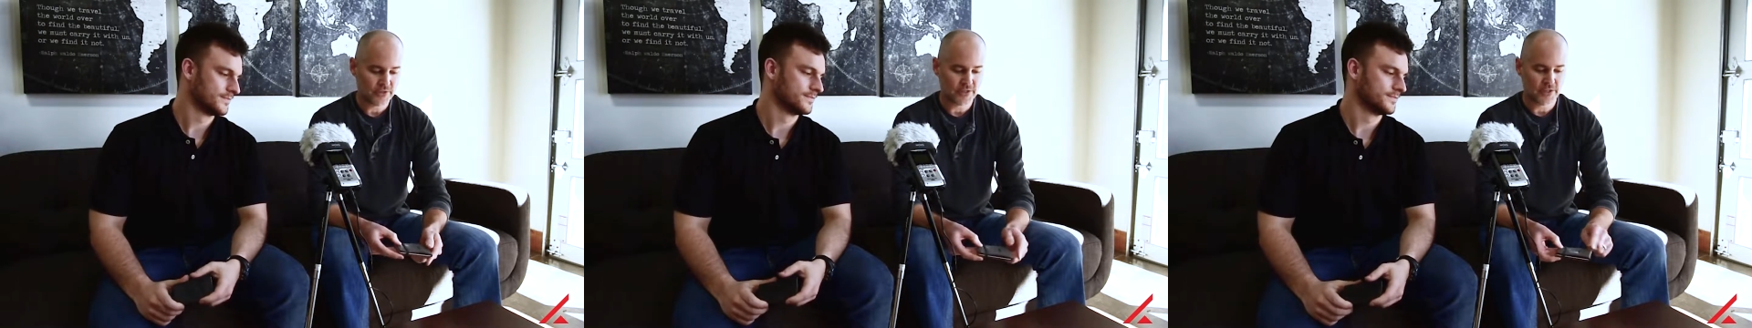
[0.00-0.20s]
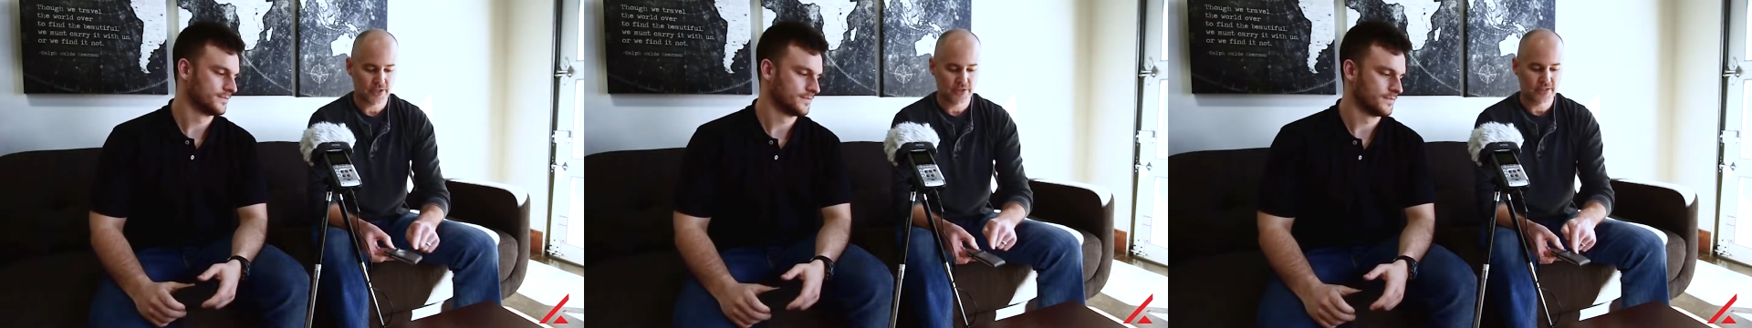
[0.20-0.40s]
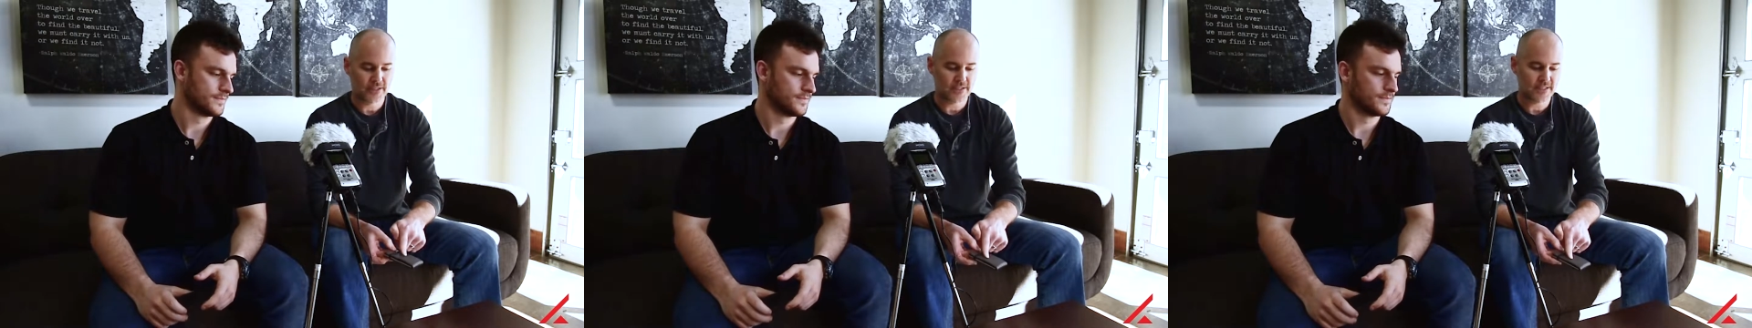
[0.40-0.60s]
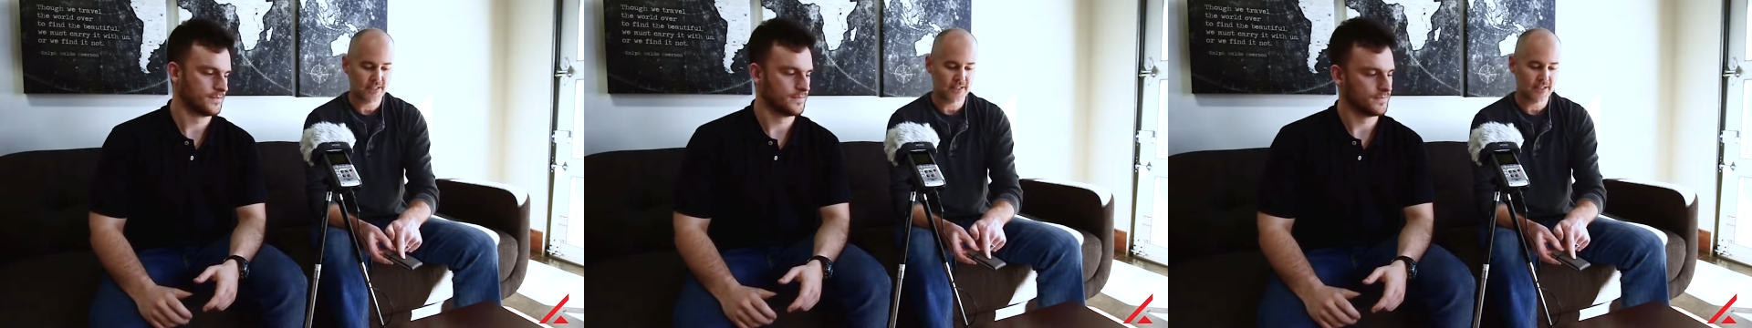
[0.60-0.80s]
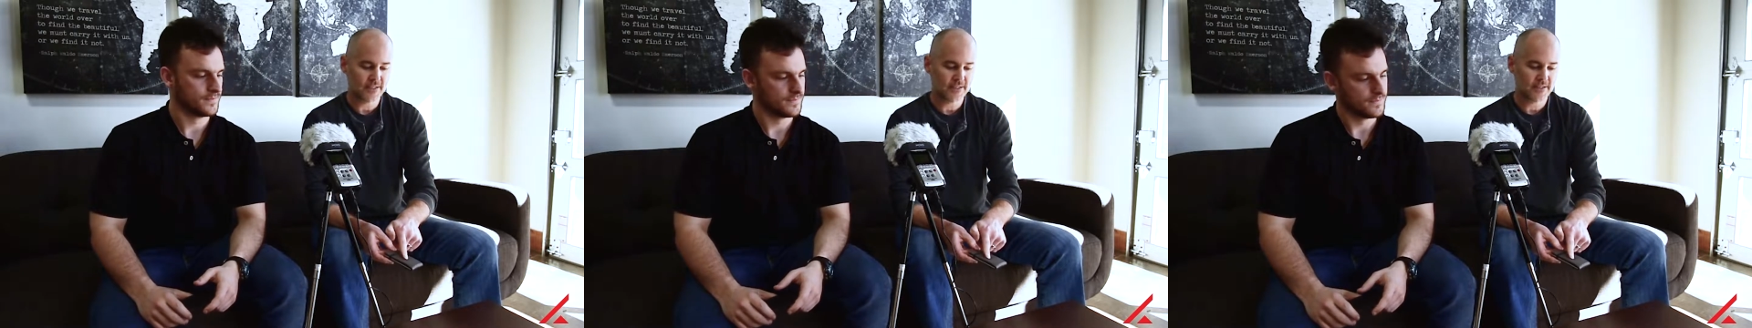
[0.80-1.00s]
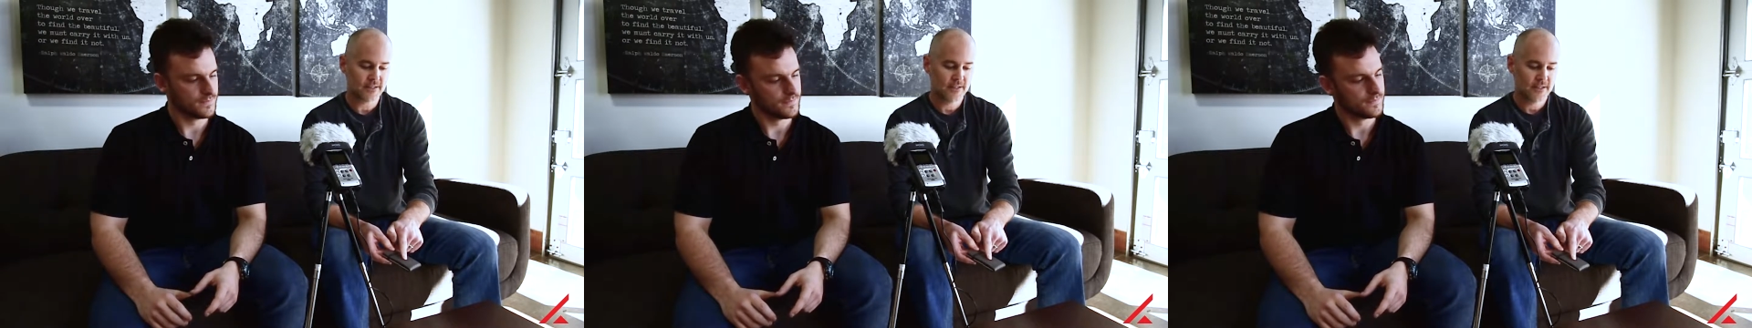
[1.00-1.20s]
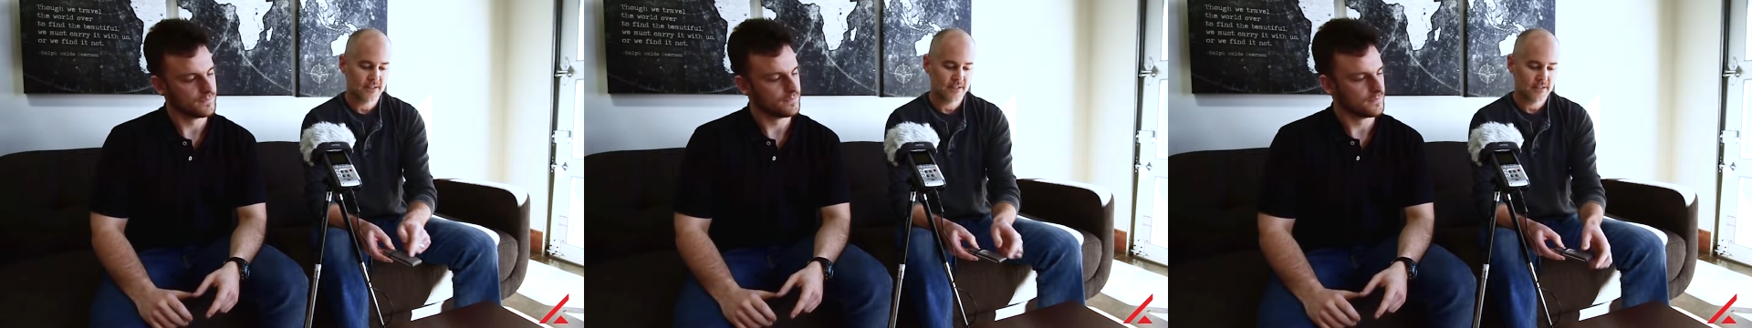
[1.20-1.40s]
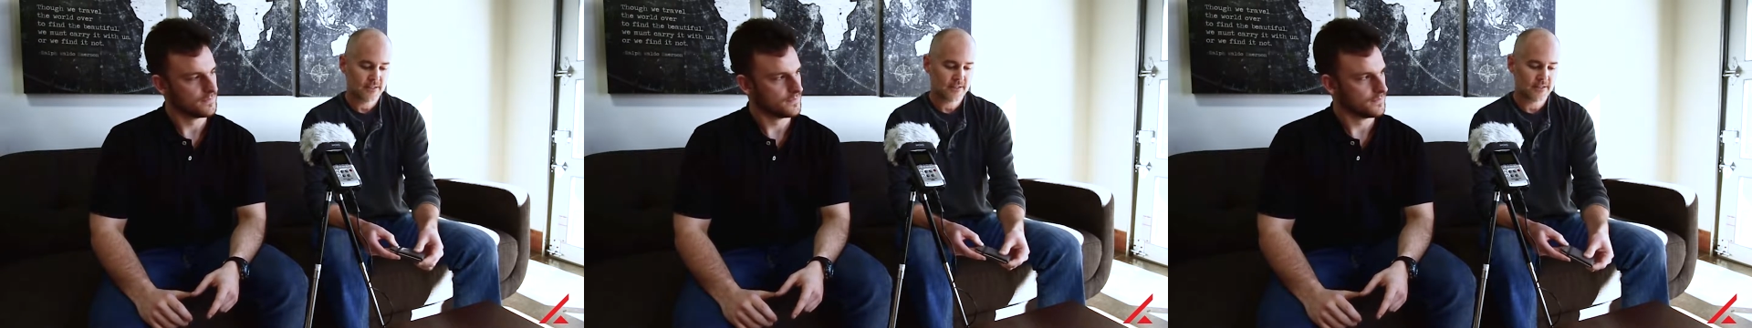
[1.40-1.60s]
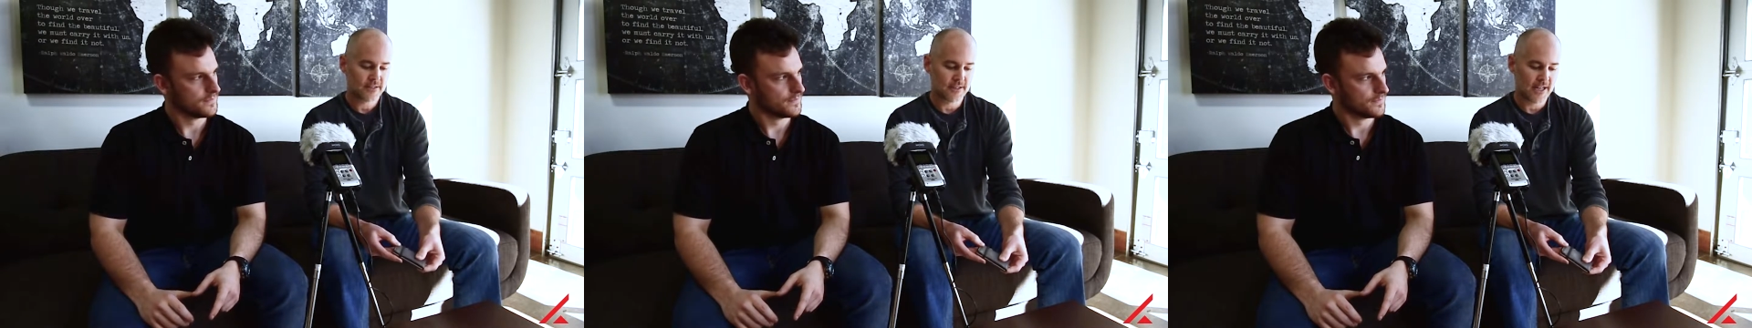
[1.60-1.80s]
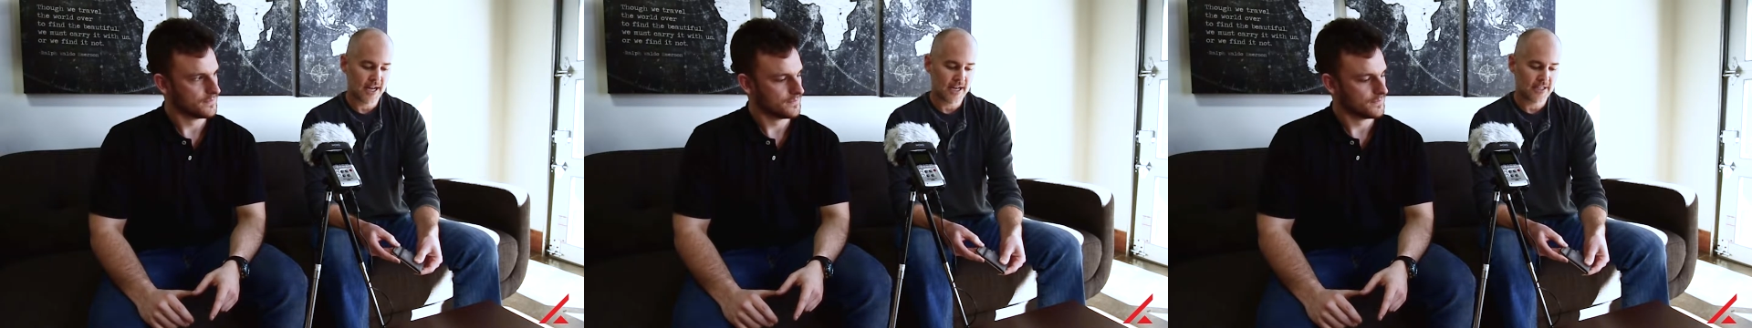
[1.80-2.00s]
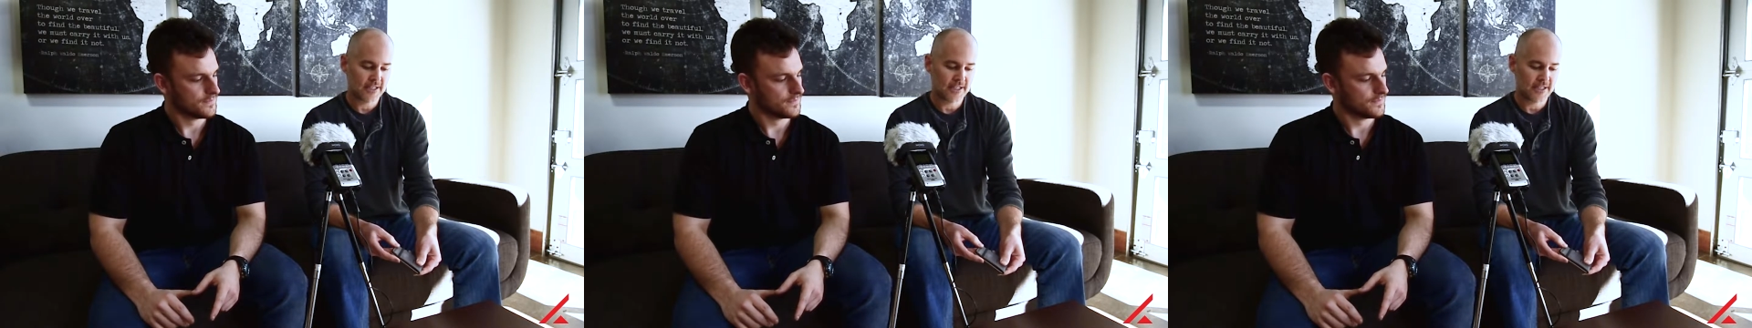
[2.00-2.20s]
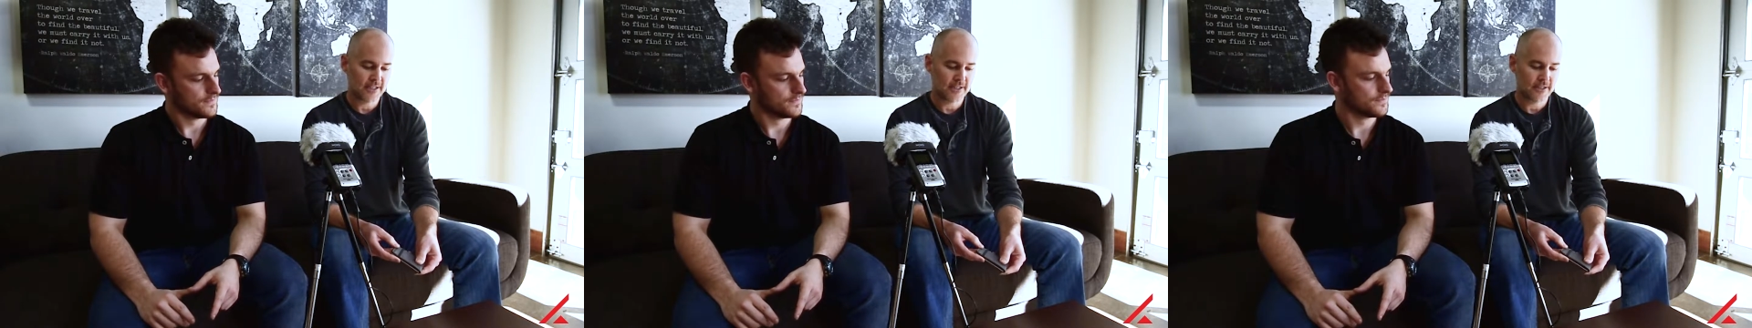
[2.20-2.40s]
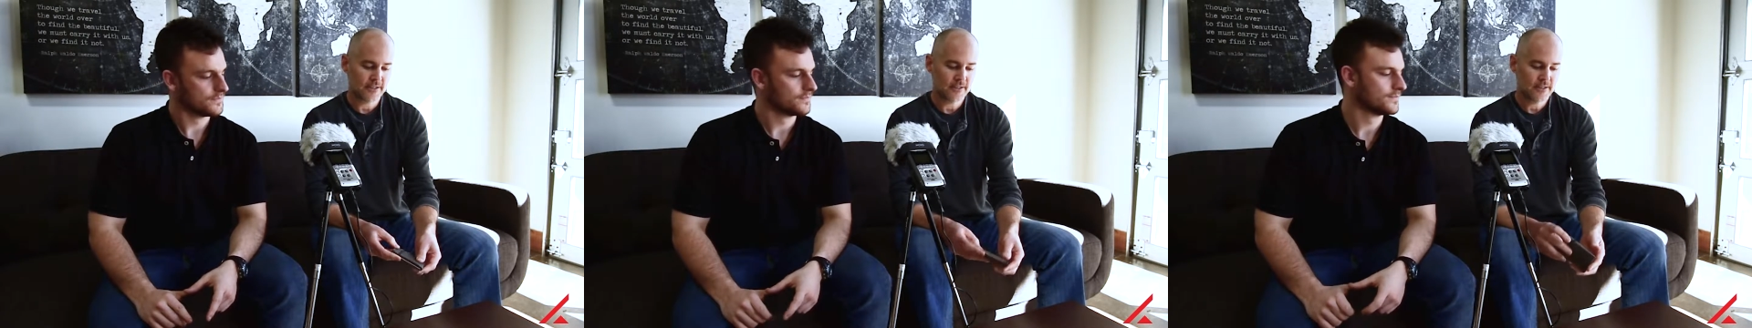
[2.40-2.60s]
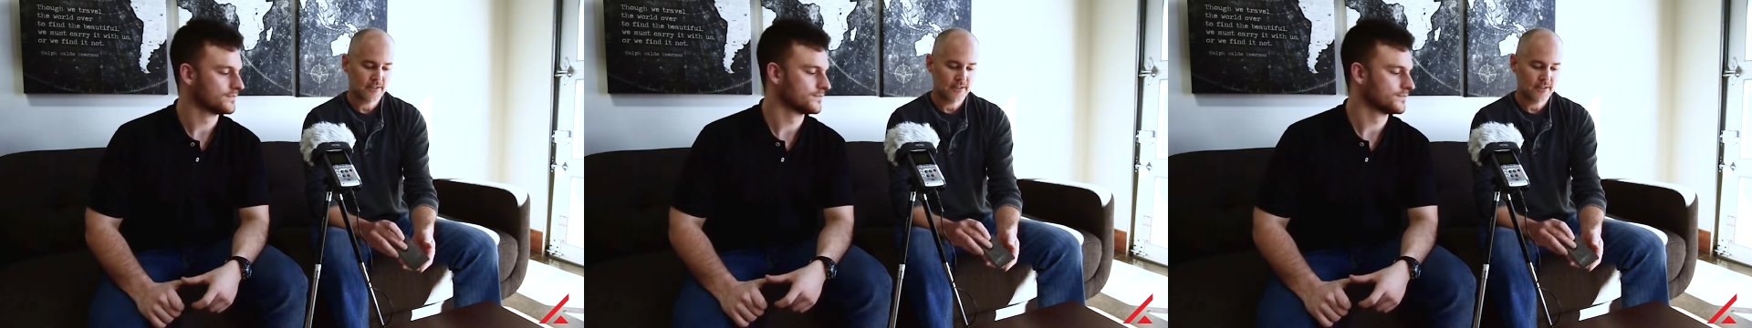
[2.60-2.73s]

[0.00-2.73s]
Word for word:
Speaker 1: So you can see this slot here.